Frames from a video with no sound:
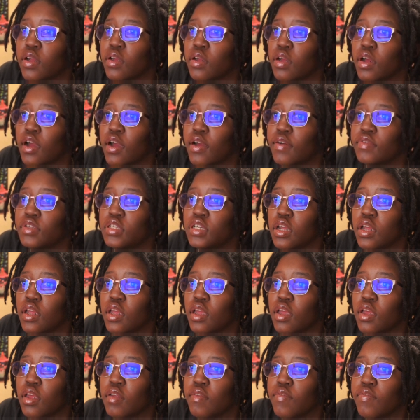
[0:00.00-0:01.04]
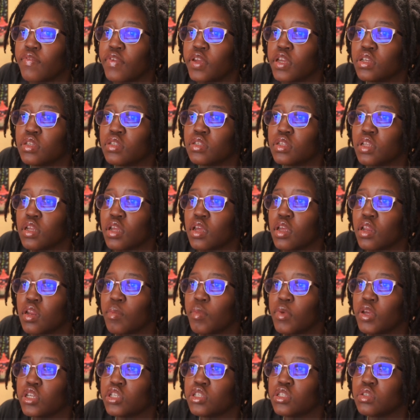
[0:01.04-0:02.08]
I have to fix the
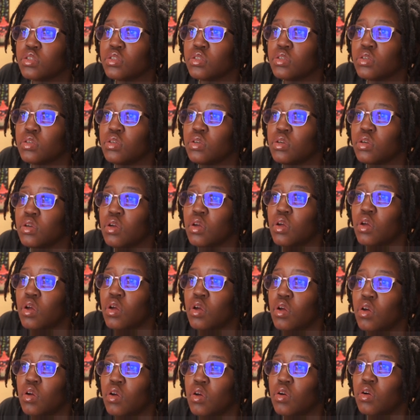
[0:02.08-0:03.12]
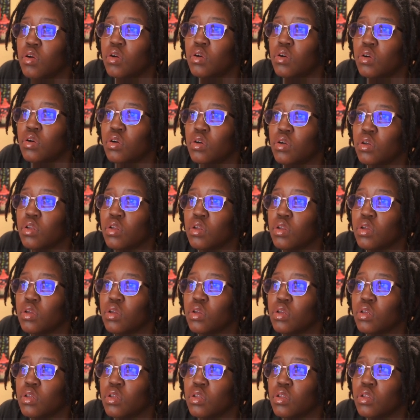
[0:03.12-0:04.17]
animation on
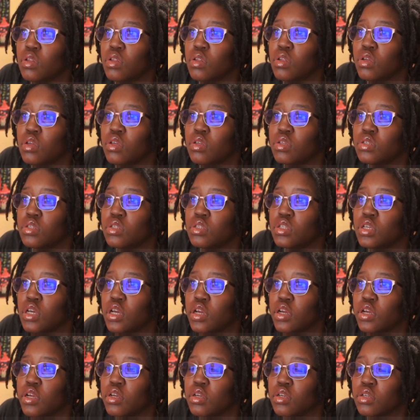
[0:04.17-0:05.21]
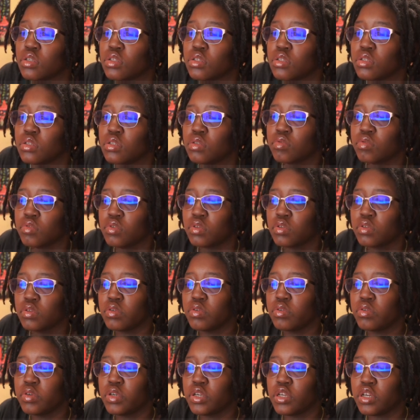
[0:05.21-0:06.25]
these texts real
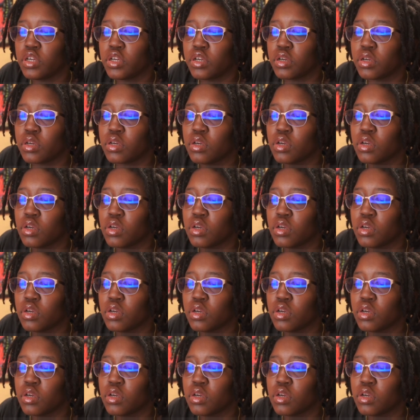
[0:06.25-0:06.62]
quick.